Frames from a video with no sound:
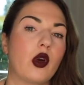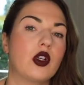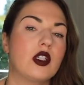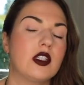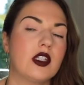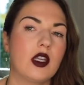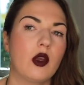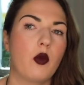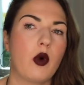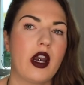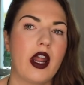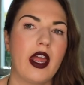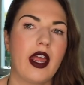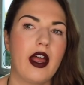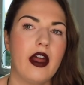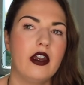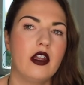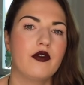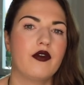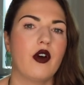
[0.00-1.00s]
personally, when I
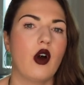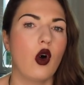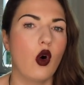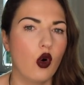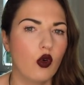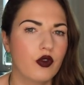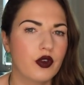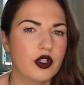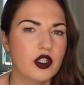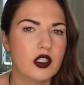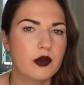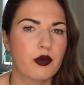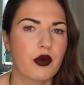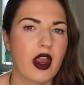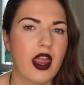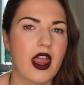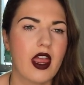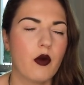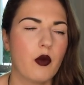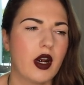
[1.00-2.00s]
kind of
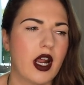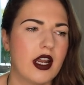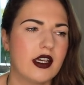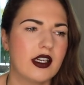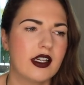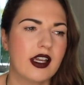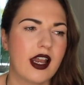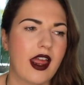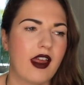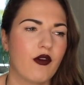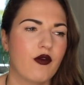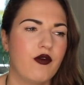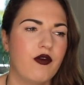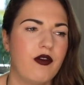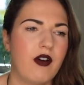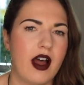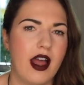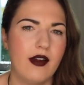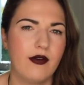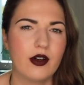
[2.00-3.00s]
overspray it, when I did like
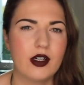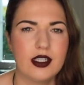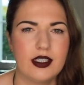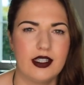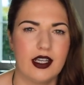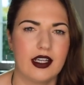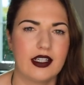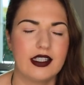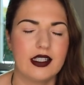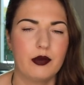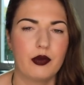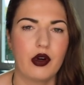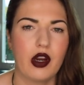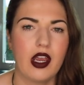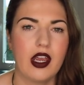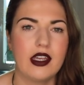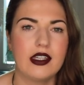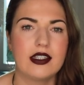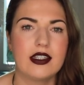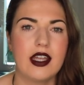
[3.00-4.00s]
five or six
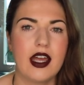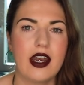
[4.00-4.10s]
sprays,